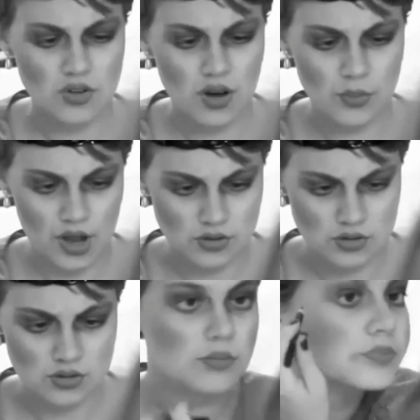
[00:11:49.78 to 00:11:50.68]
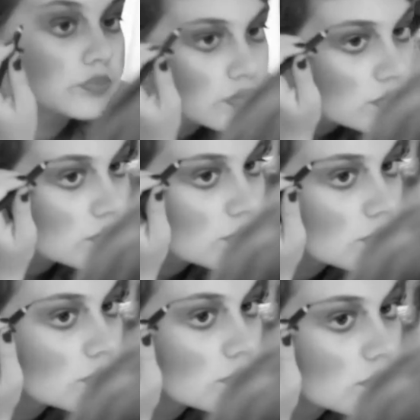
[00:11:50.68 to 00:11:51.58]
Okay, that haircut was like really at a
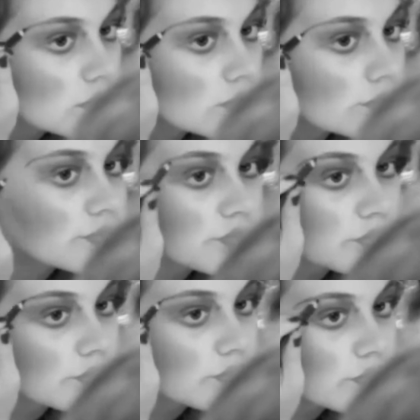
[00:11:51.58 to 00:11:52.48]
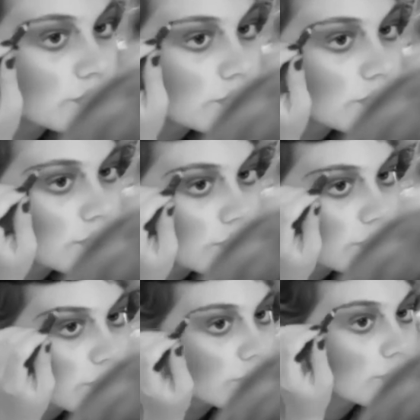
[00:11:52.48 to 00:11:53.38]
fire point though. Like that
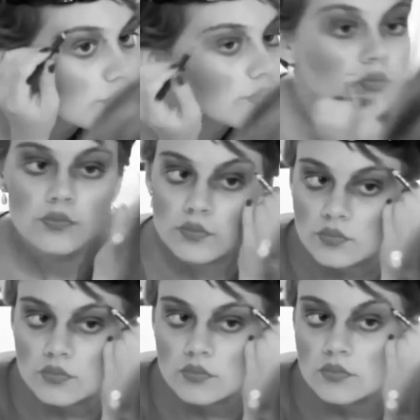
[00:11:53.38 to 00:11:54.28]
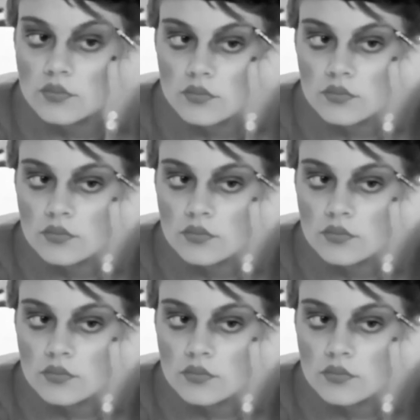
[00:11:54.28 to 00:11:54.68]
was a good length.